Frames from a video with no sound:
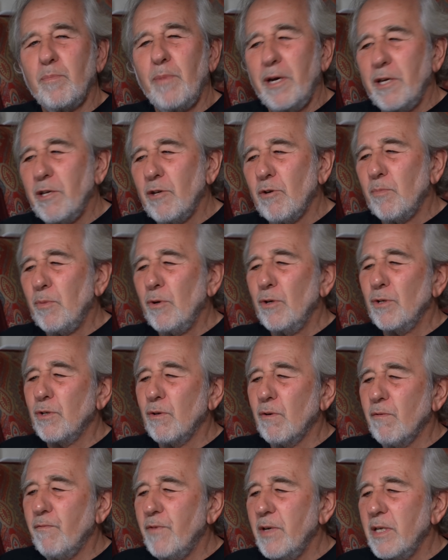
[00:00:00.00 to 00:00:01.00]
by your
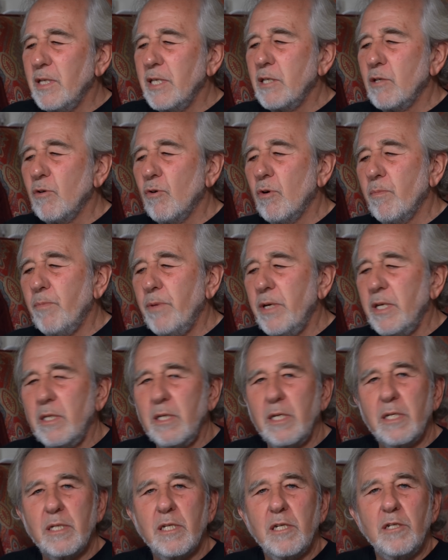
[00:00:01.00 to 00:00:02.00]
personal feelings or
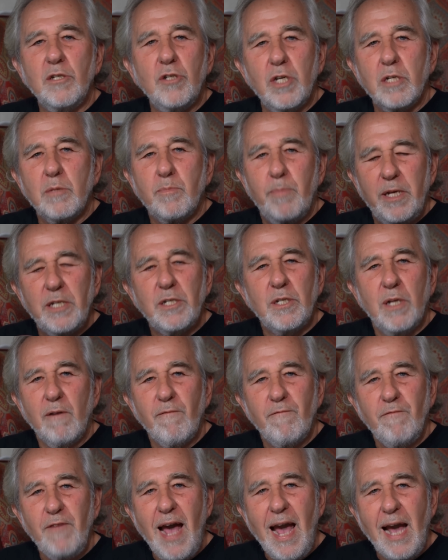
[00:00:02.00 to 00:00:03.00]
opinions. It's just based
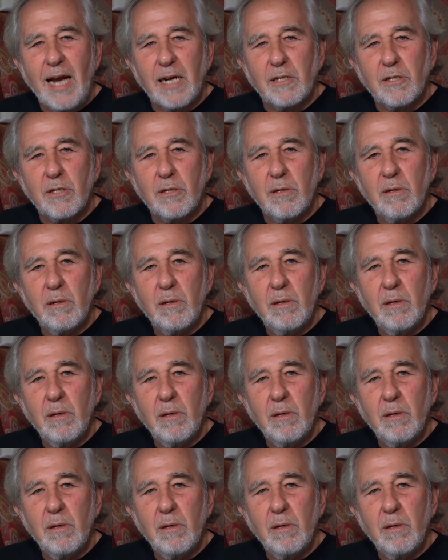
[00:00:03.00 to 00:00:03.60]
on facts.